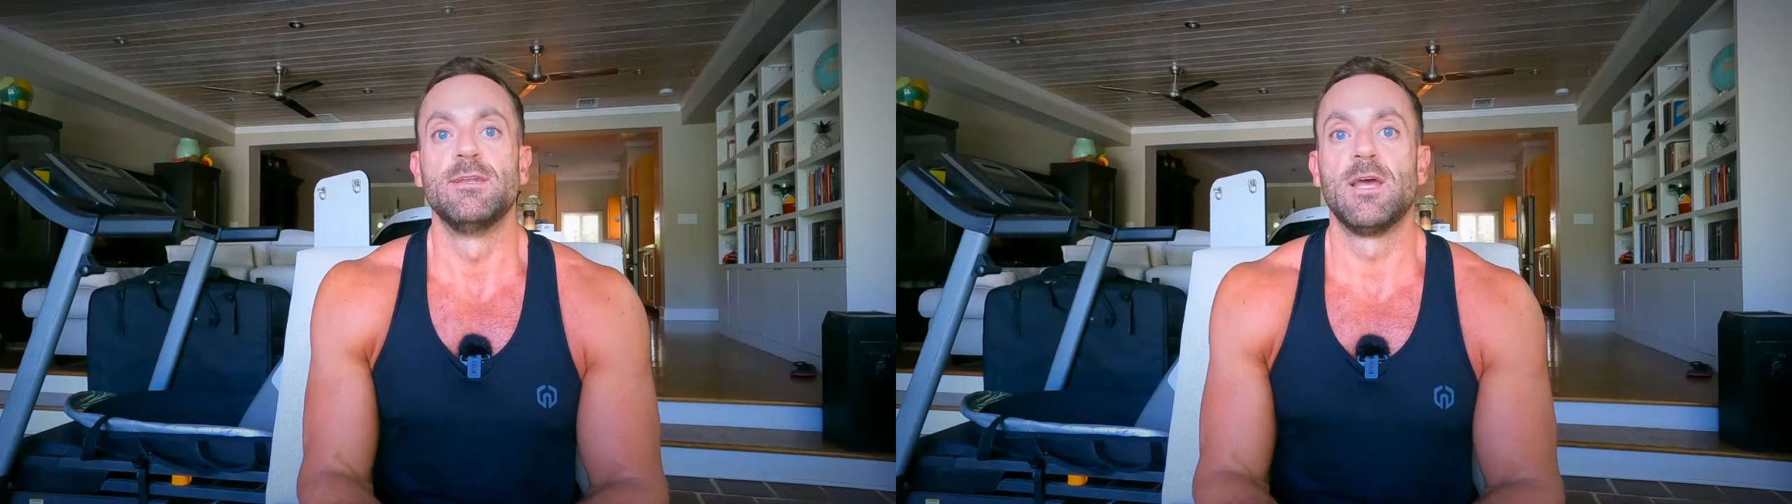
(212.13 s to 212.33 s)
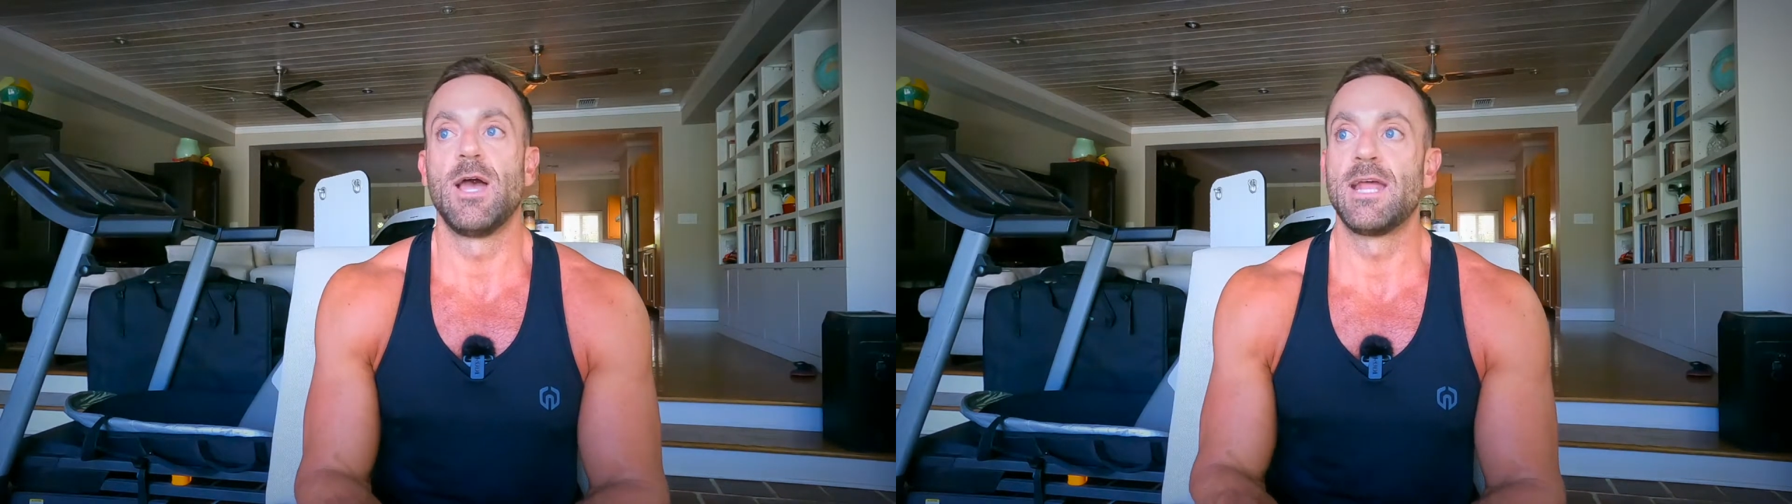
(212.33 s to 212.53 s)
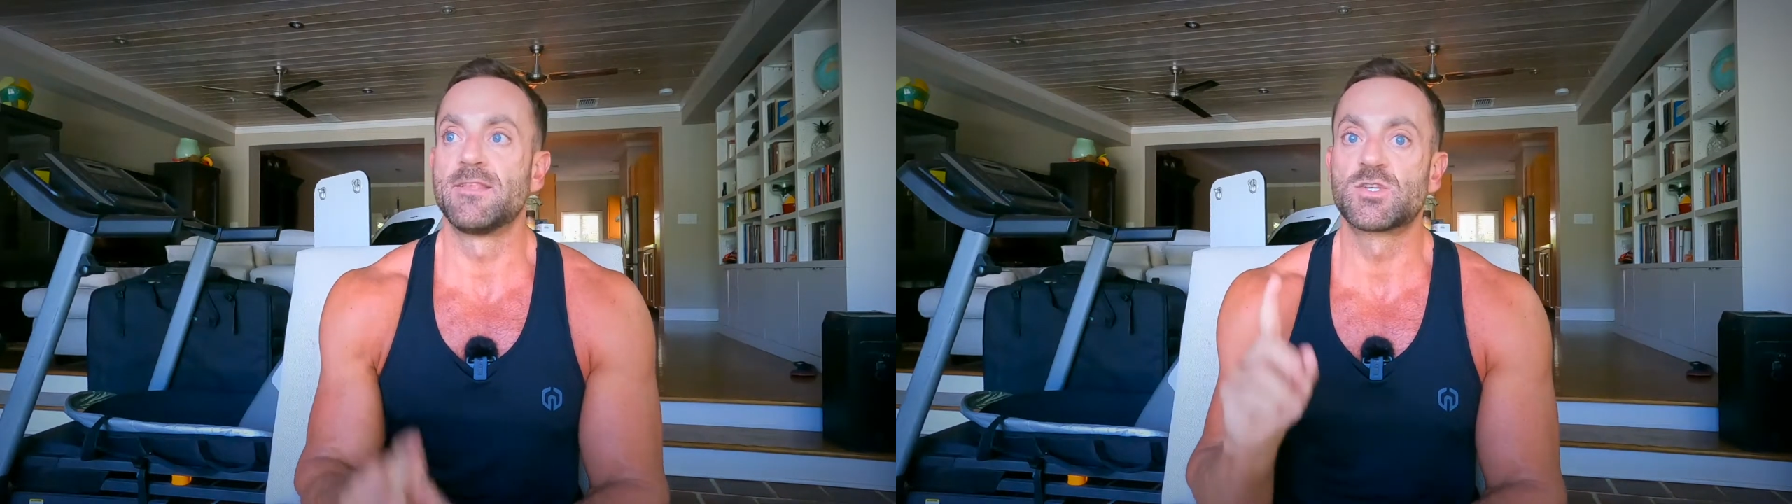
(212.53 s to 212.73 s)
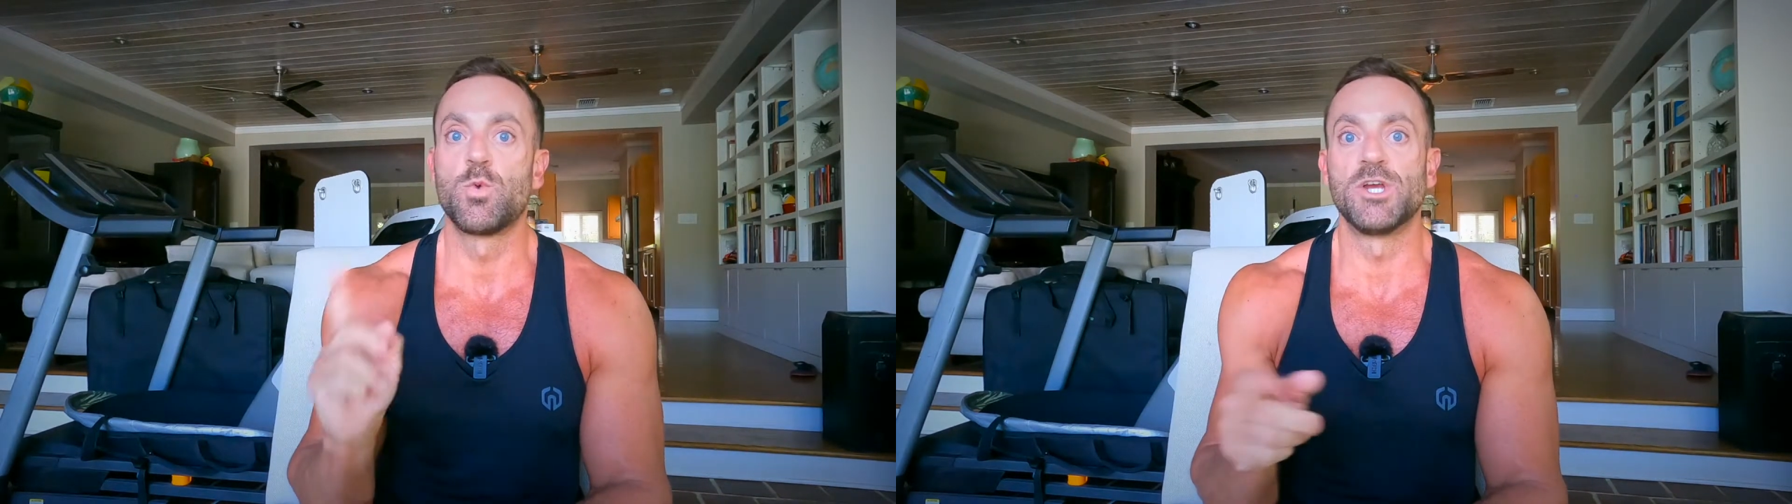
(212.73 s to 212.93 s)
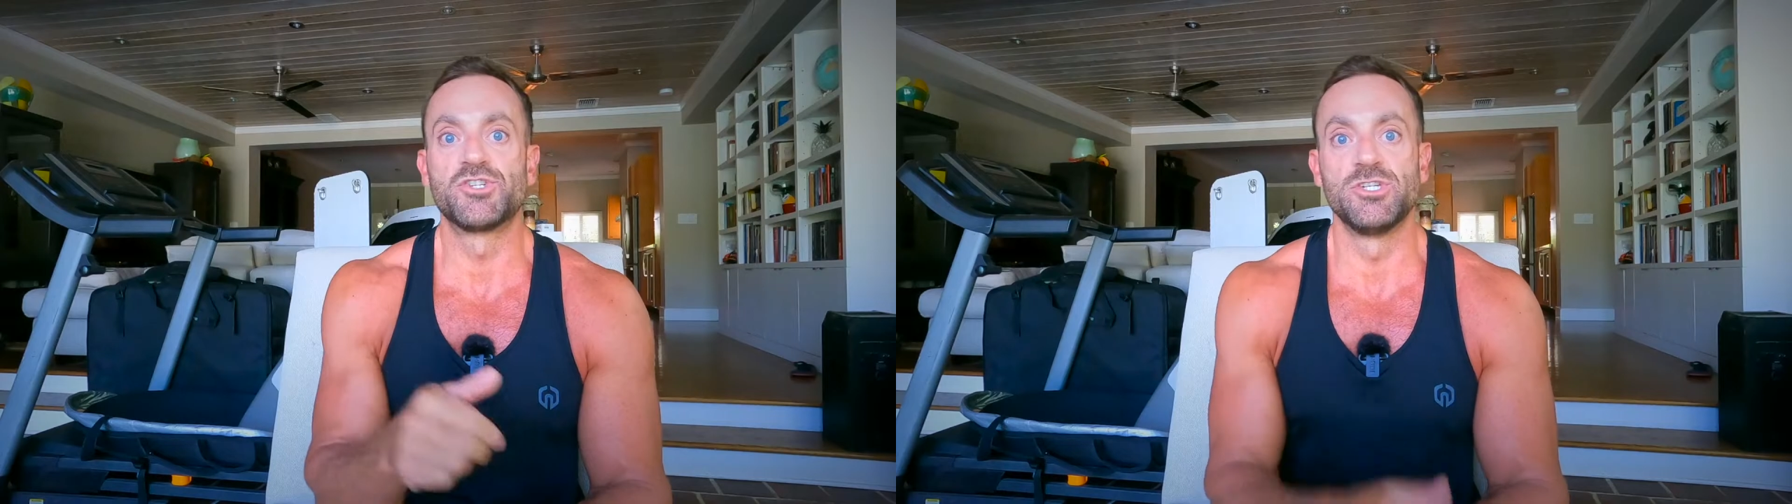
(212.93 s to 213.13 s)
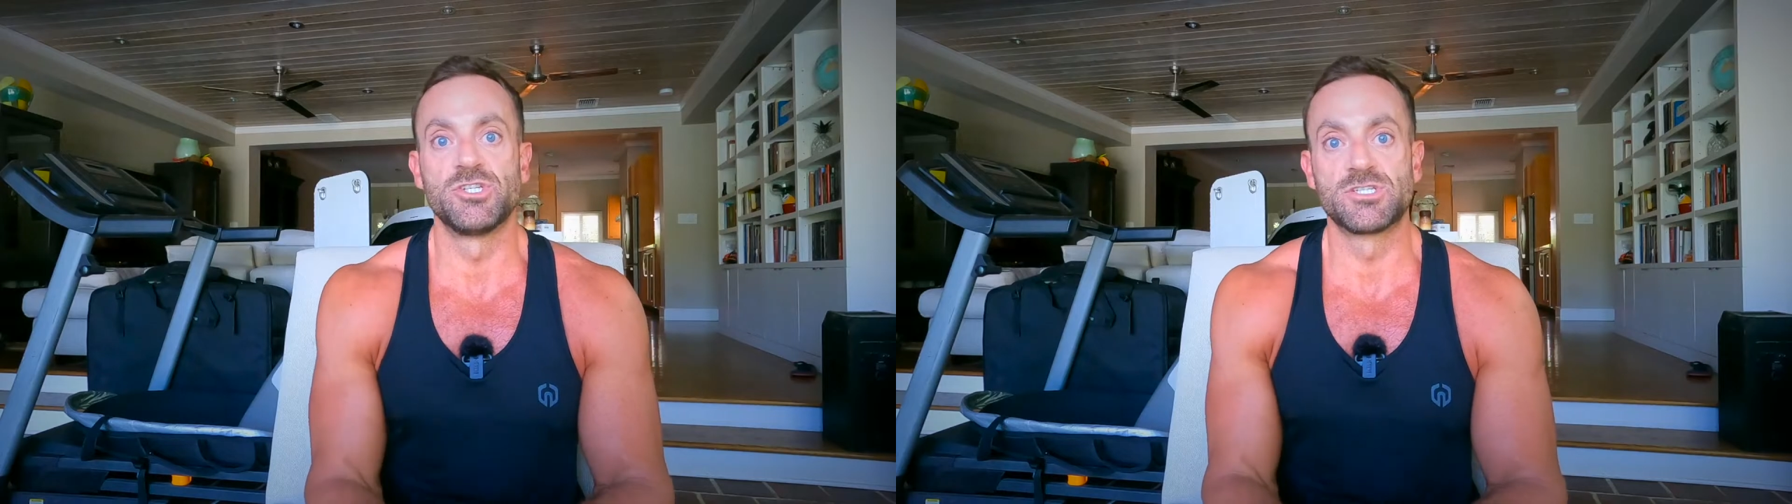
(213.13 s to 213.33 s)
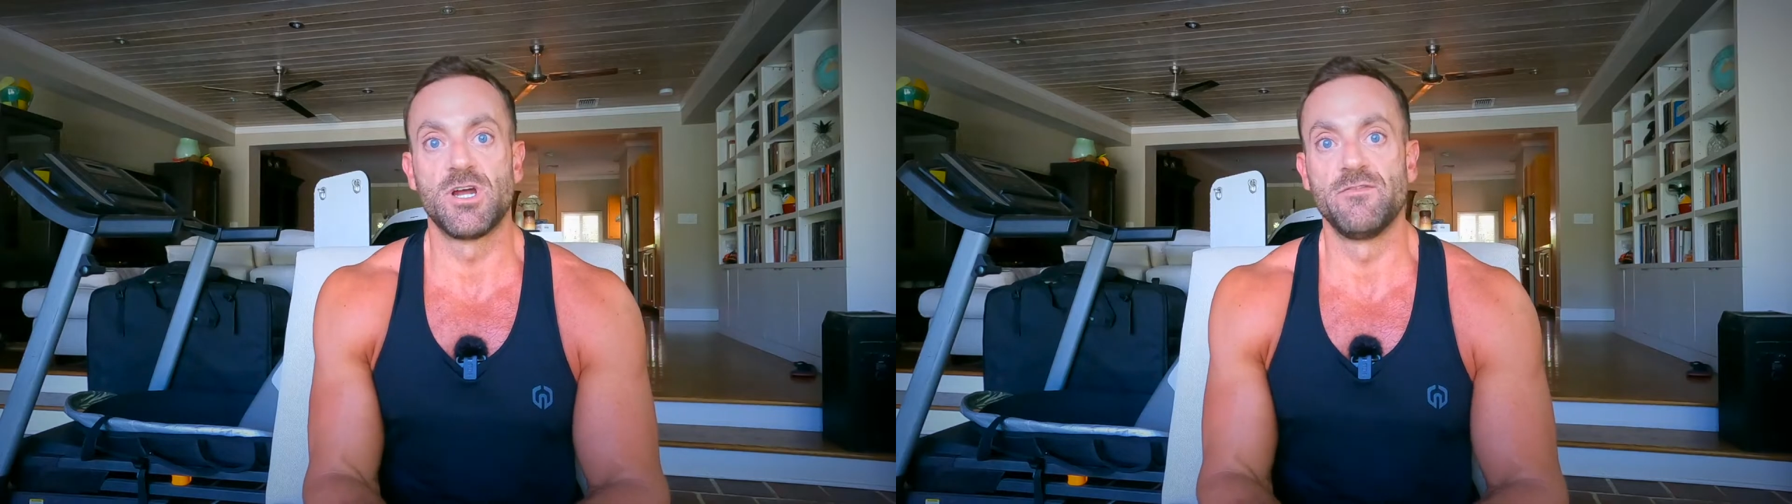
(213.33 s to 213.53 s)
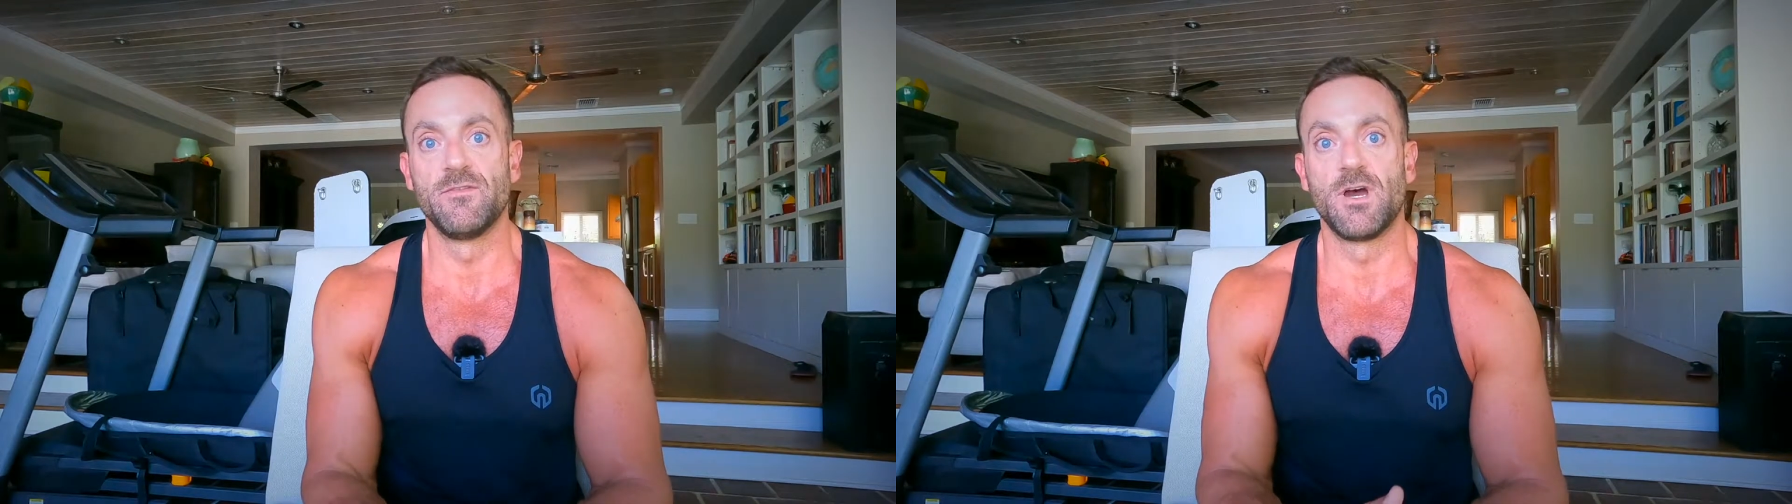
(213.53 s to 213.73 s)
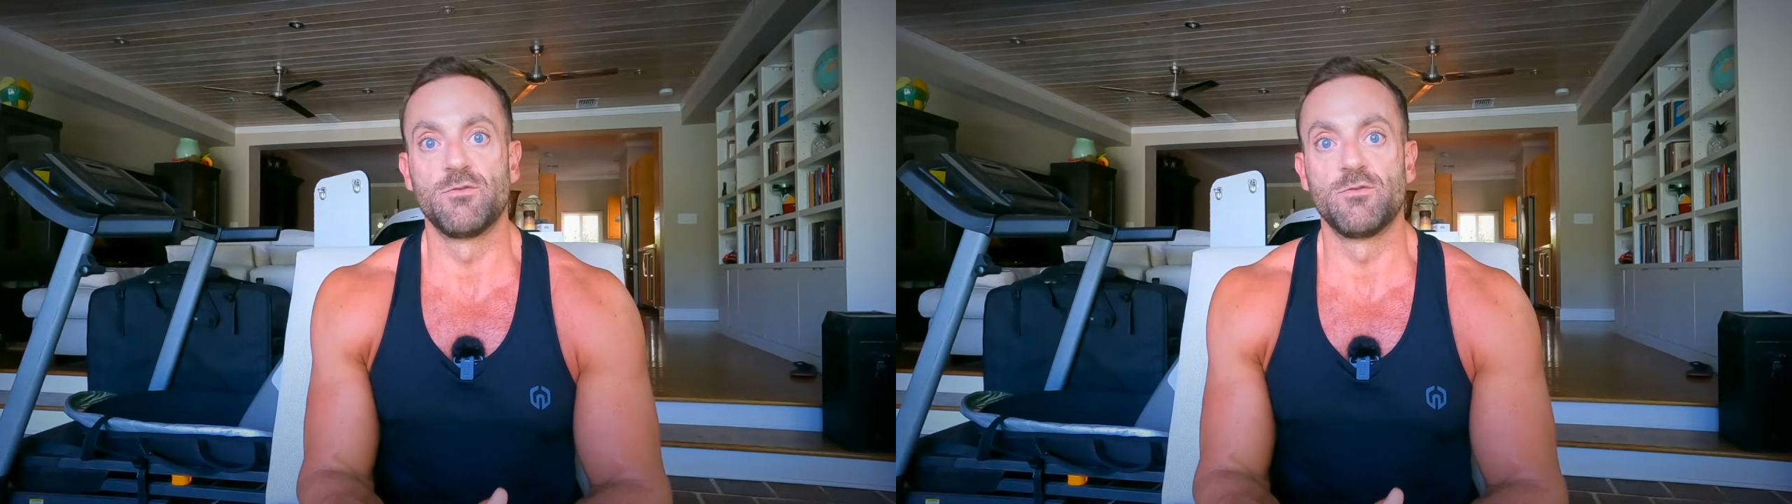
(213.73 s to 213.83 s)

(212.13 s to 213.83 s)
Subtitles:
Now, I had this question just on